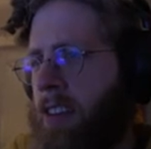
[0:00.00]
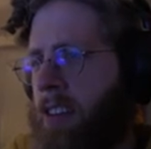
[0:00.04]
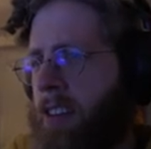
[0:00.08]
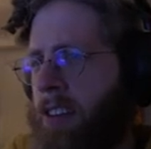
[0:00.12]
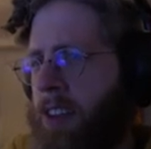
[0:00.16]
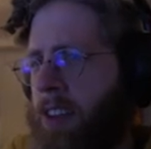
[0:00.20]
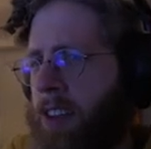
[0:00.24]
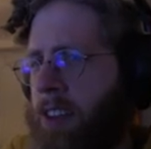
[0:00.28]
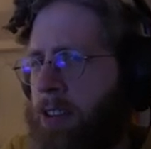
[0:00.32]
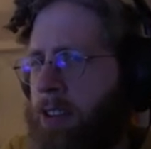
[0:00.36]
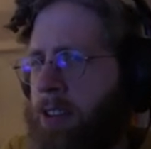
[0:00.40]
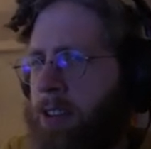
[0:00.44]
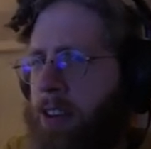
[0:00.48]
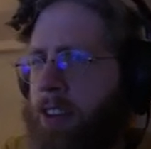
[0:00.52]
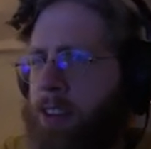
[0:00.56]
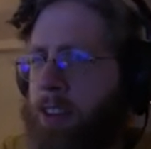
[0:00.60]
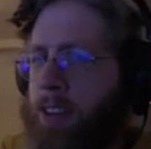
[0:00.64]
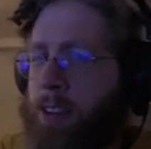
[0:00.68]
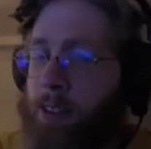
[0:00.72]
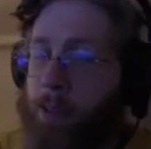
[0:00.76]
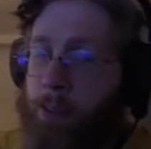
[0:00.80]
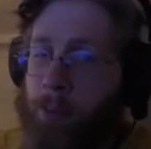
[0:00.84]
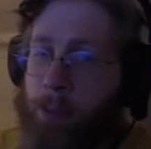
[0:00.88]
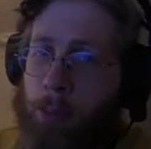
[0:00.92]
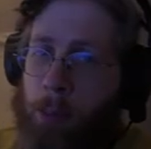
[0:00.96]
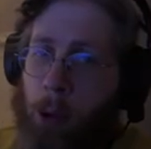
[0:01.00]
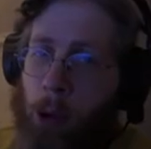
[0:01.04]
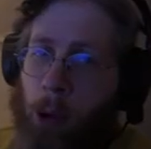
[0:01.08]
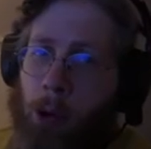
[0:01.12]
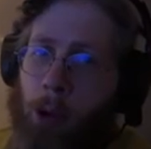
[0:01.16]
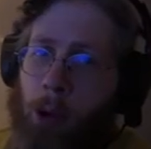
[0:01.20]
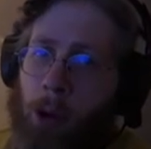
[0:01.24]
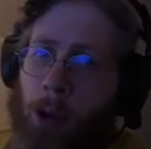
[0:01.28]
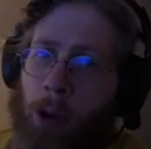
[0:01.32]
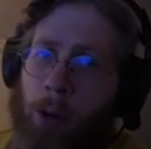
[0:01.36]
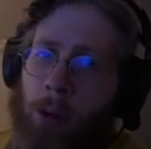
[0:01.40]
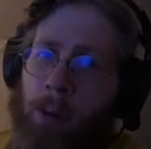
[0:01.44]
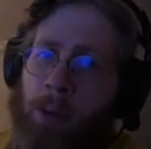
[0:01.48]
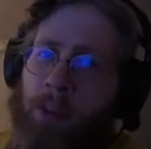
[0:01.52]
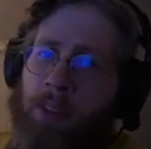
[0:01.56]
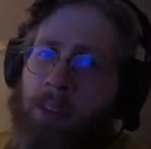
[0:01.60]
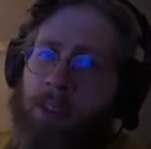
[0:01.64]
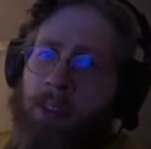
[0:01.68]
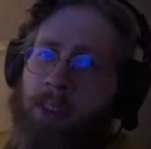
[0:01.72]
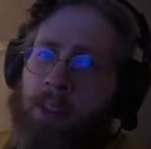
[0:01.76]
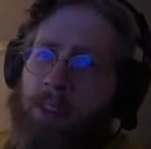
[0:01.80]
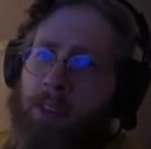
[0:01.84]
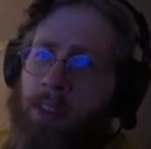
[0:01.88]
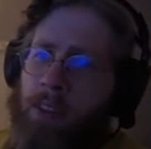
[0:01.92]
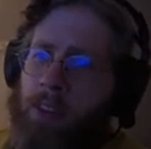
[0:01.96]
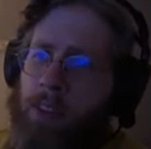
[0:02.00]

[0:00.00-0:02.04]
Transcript: That shit is morose.